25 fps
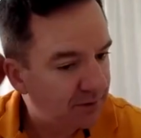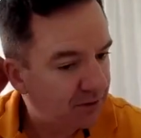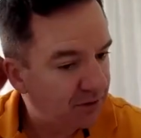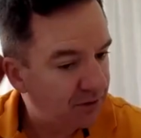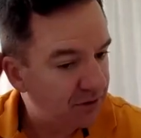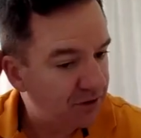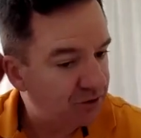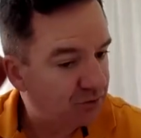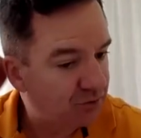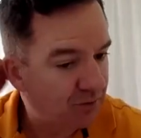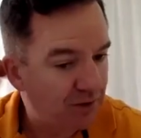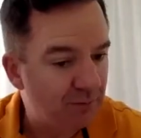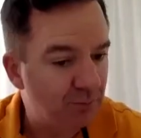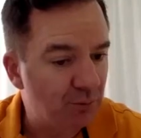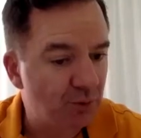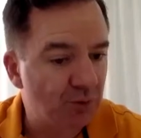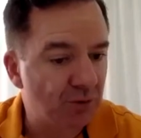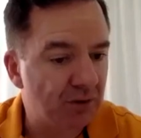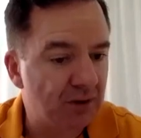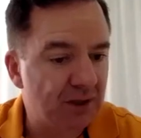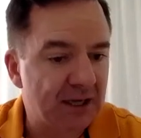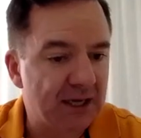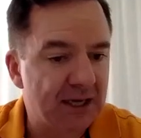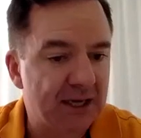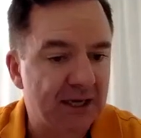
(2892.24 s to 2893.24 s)
the gods were
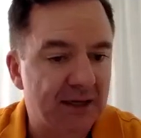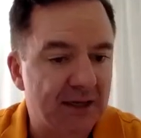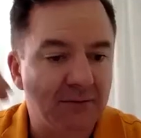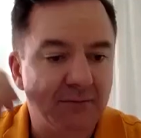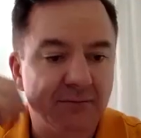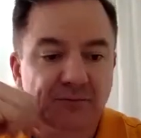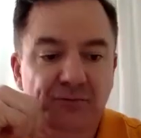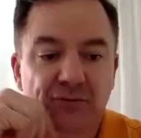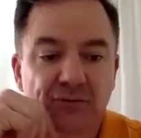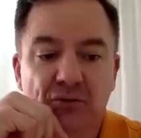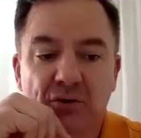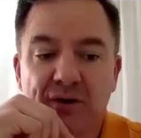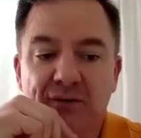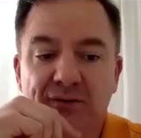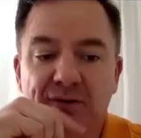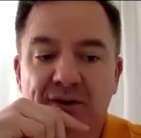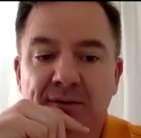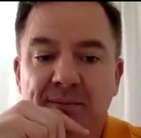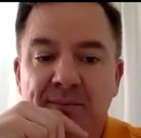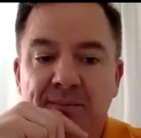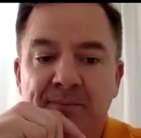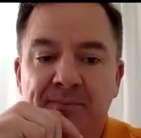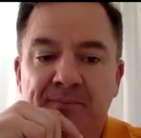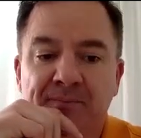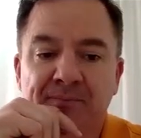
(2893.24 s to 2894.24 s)
immortal they had
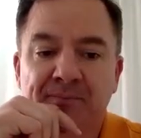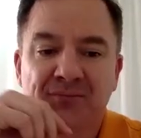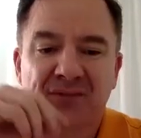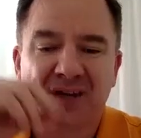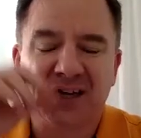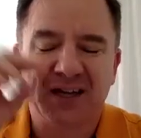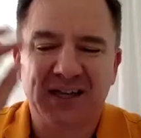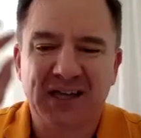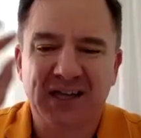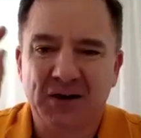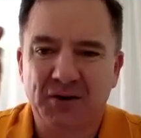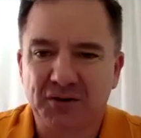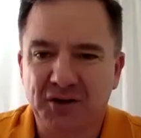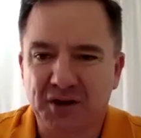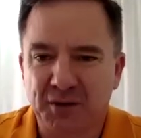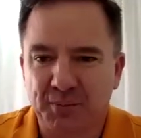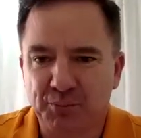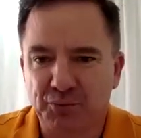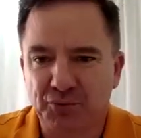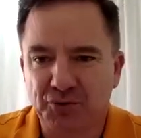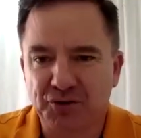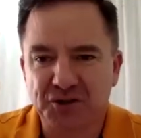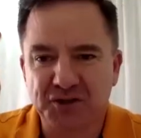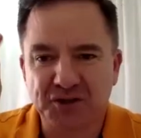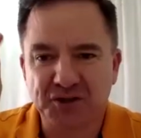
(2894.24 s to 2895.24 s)
forever and they were
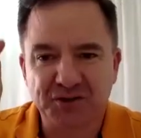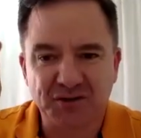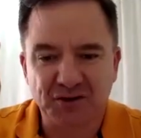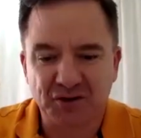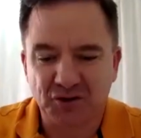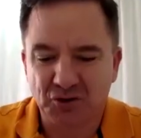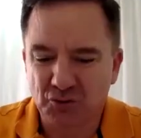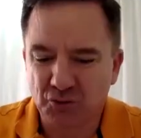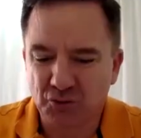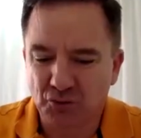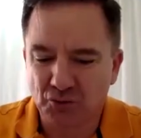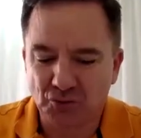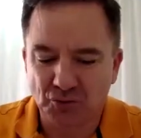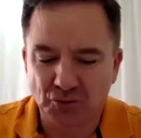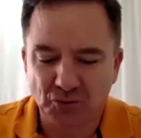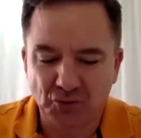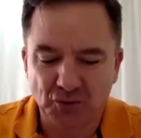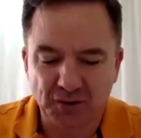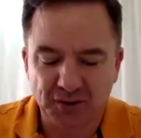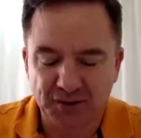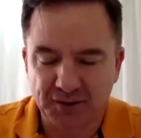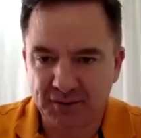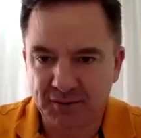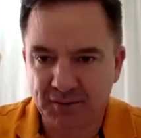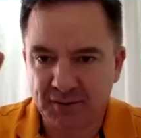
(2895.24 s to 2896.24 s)
capricious and
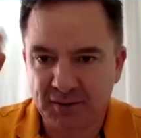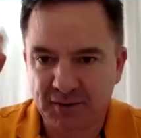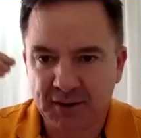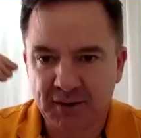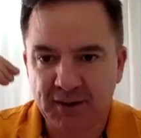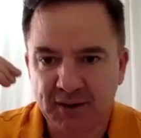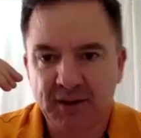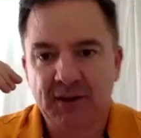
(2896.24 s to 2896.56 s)
cruel and